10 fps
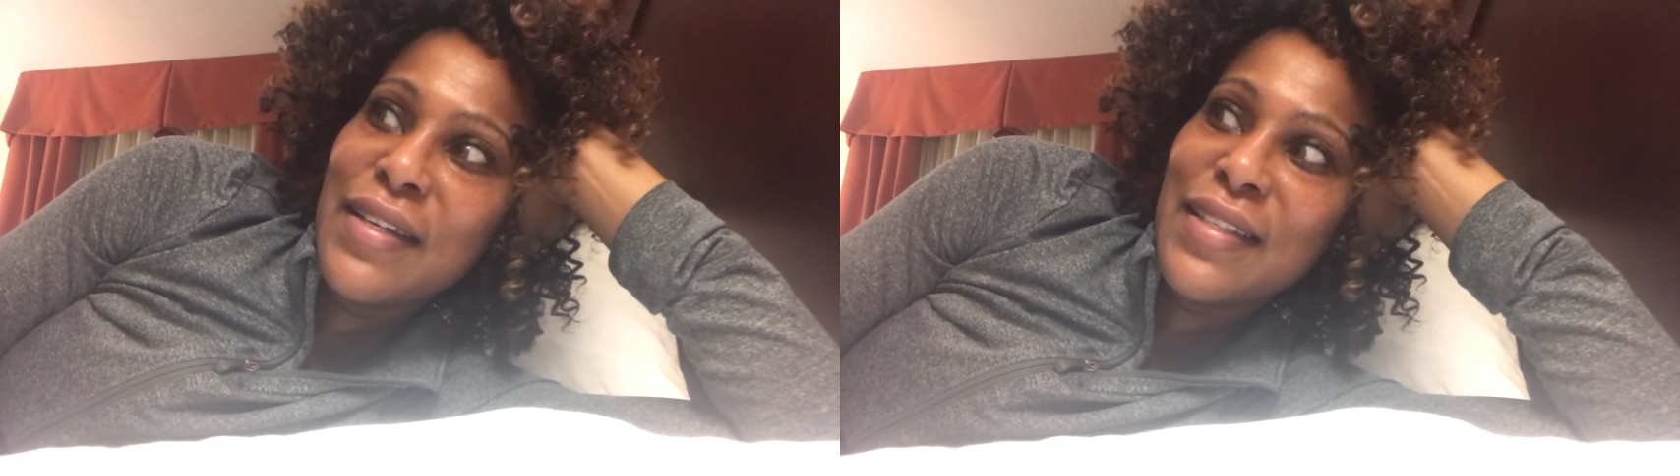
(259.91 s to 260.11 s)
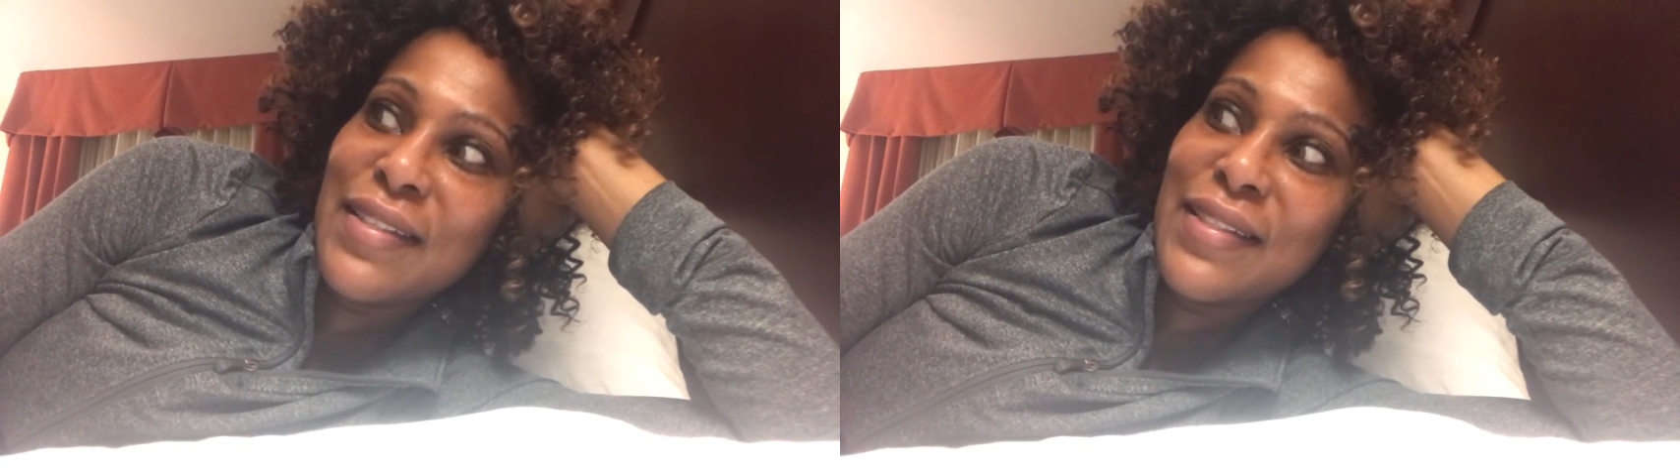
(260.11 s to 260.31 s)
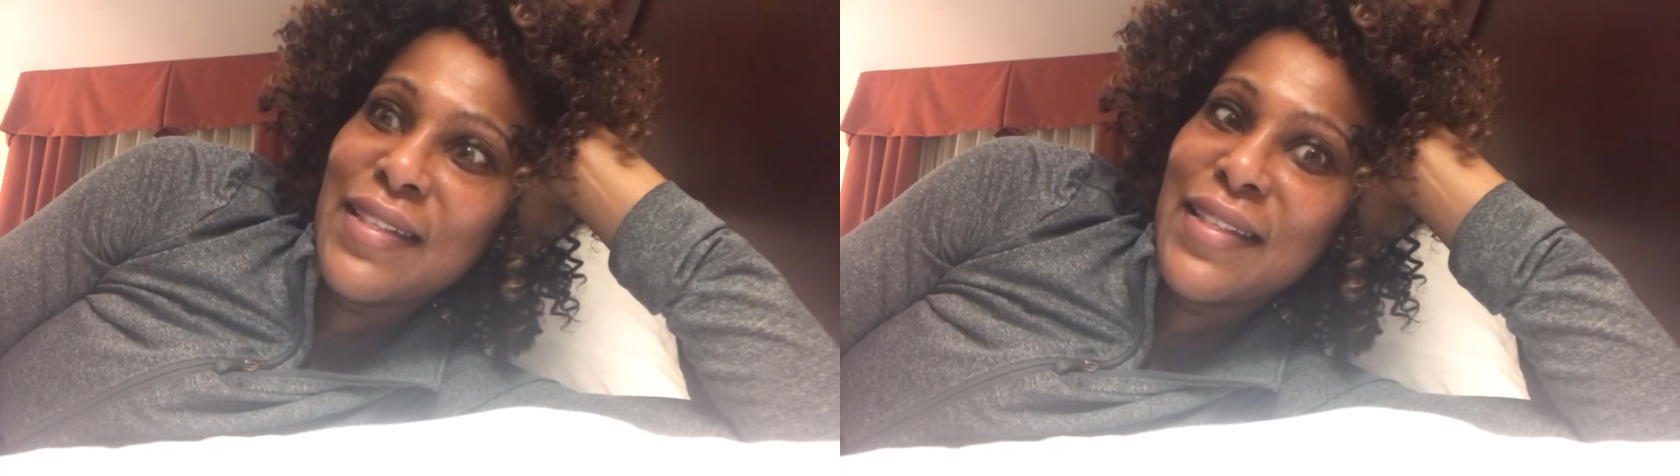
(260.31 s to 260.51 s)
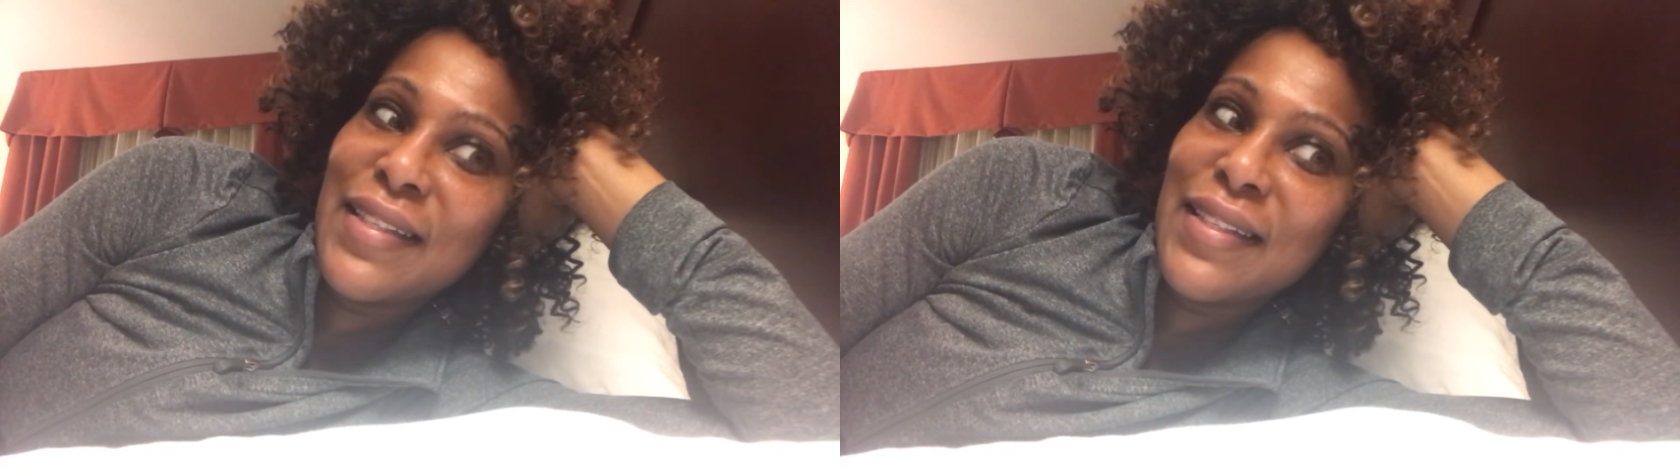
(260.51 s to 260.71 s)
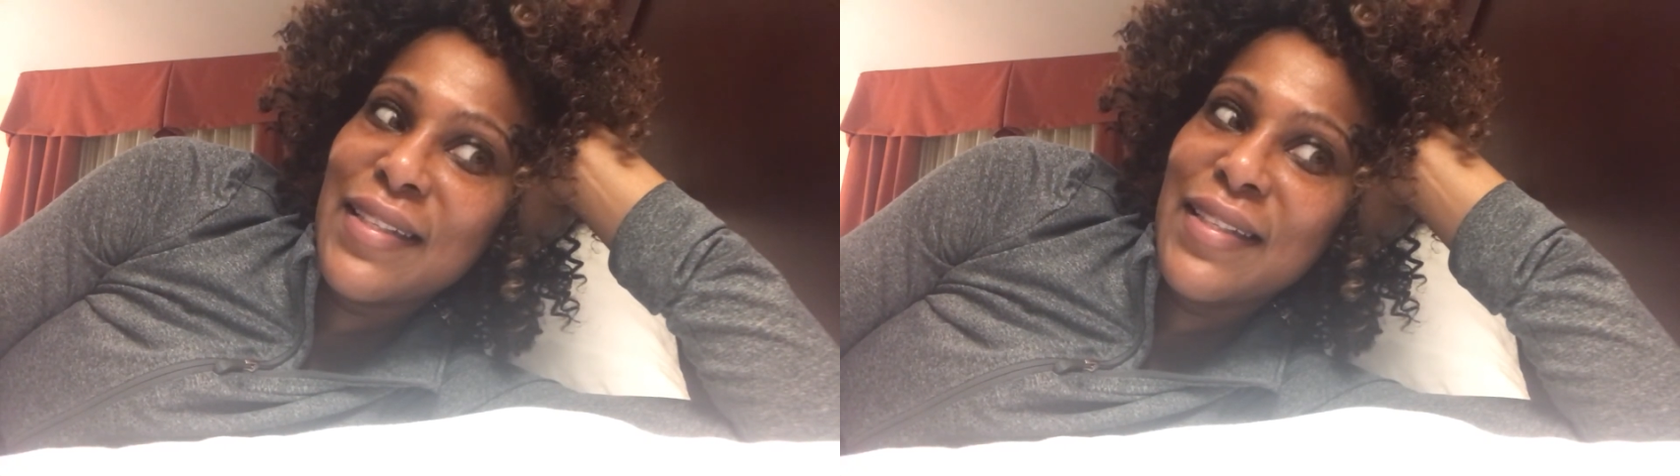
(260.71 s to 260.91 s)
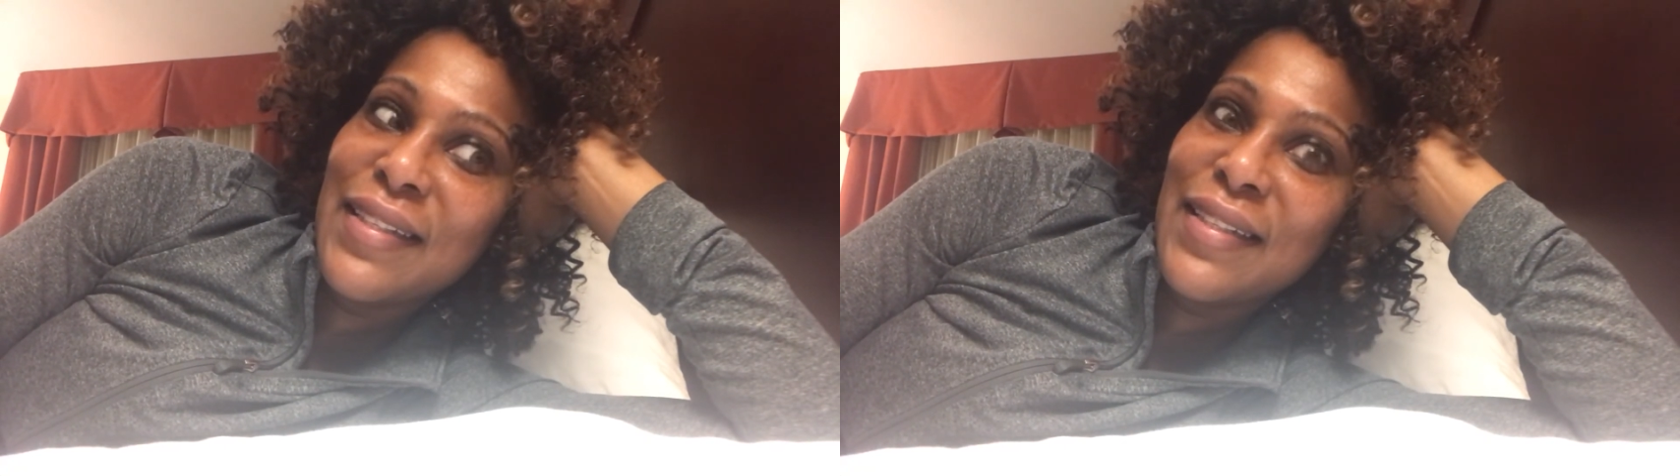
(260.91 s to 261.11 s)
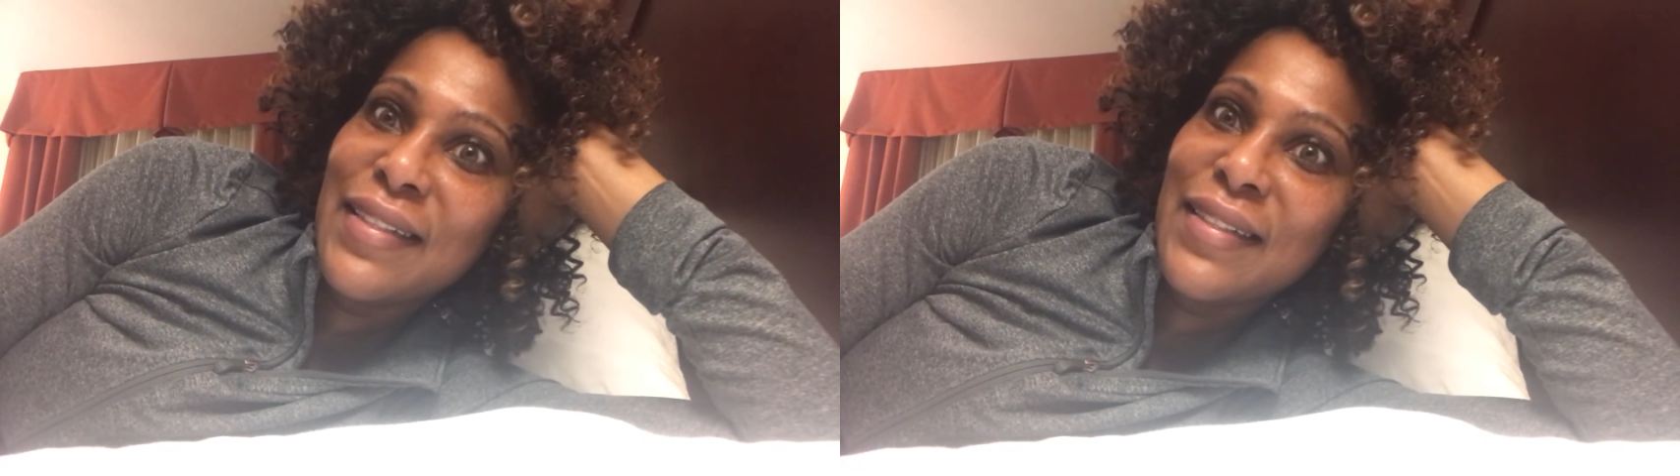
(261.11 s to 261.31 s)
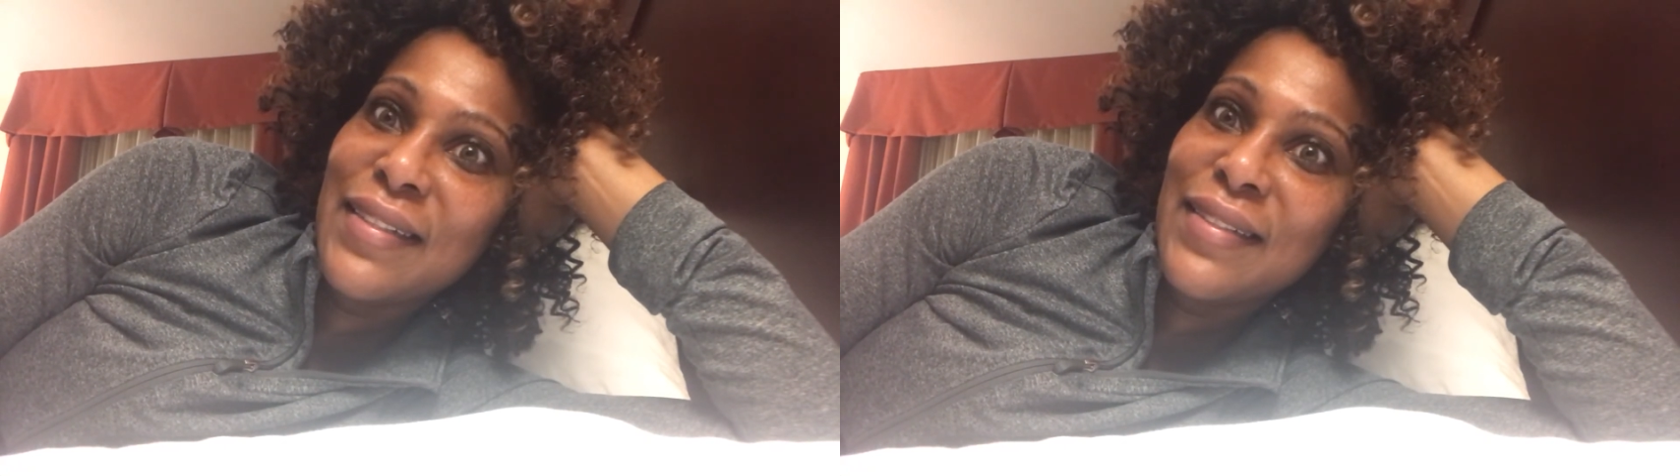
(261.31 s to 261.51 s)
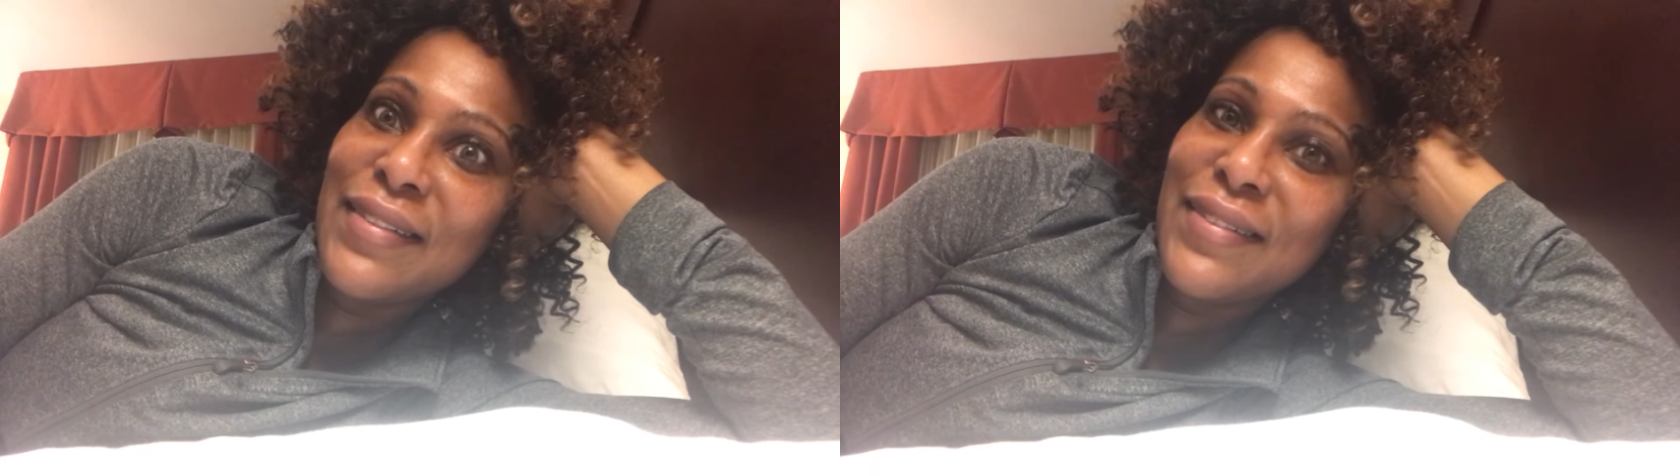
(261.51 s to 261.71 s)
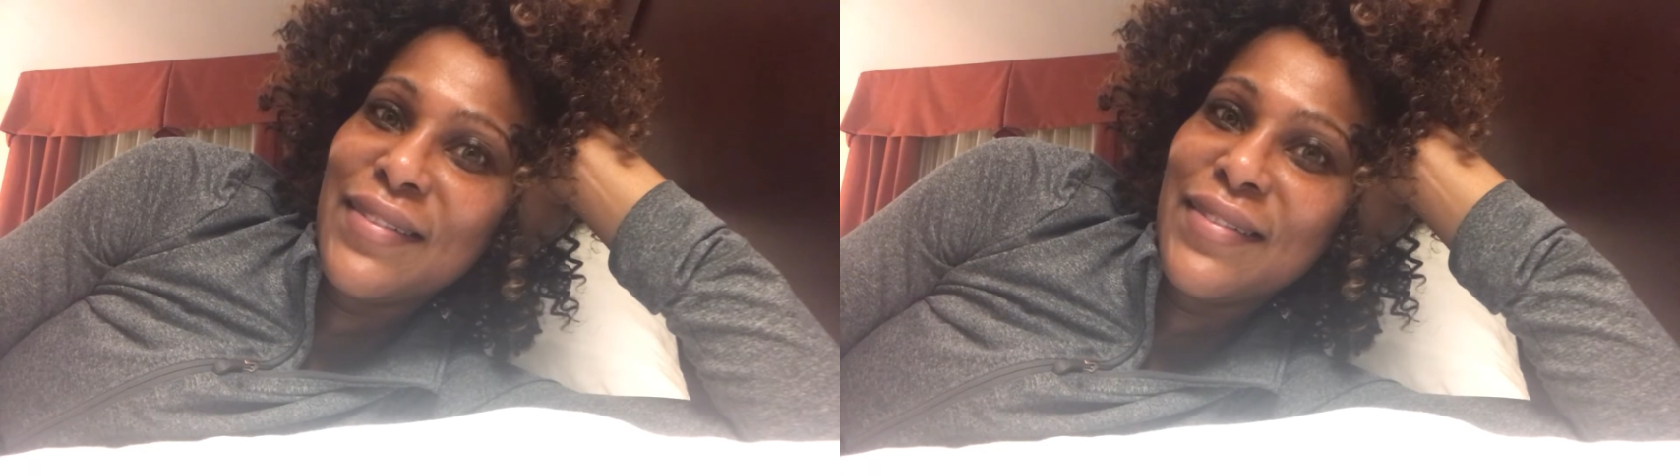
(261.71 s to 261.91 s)
so i was like
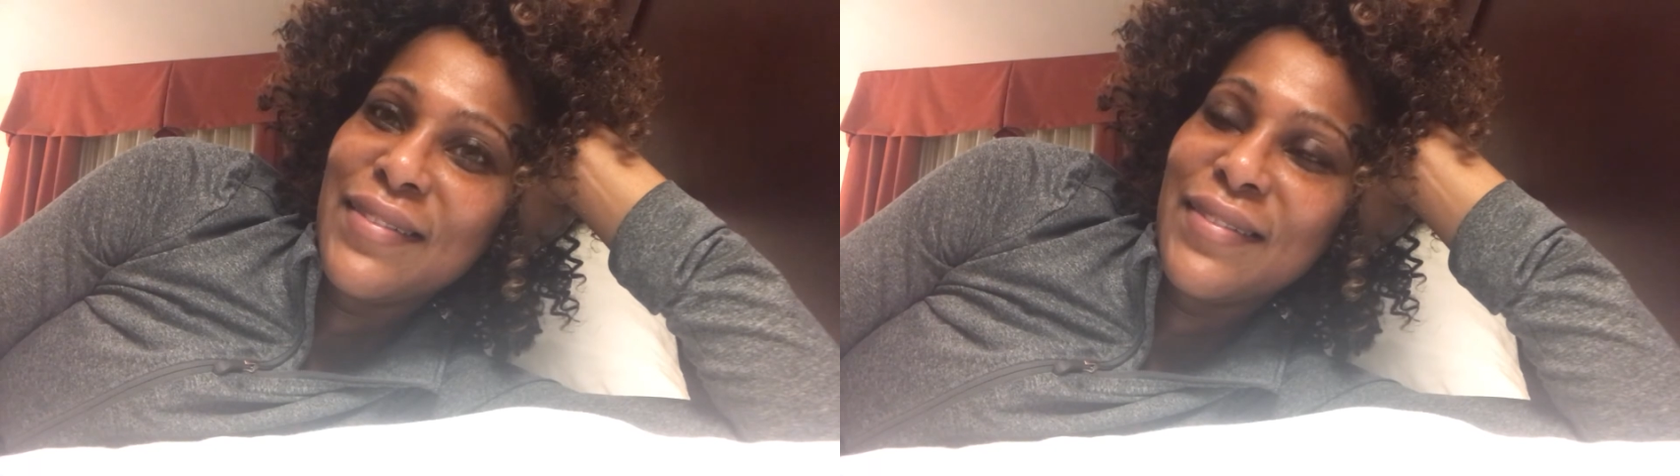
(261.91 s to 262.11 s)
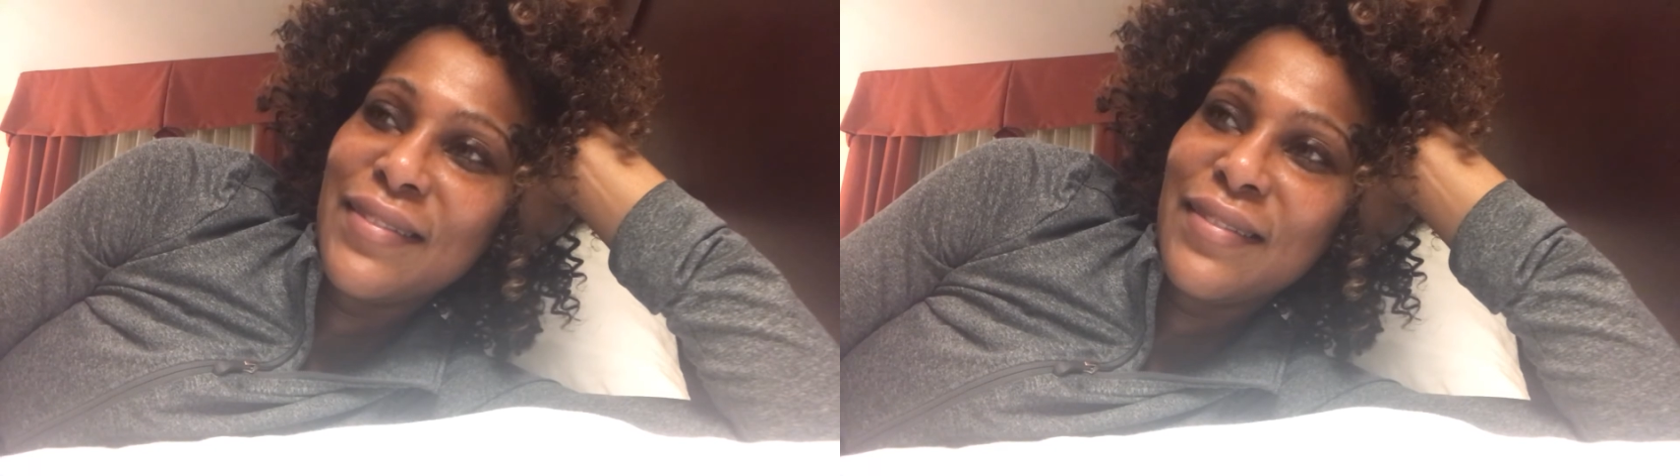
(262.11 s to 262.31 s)
uh-oh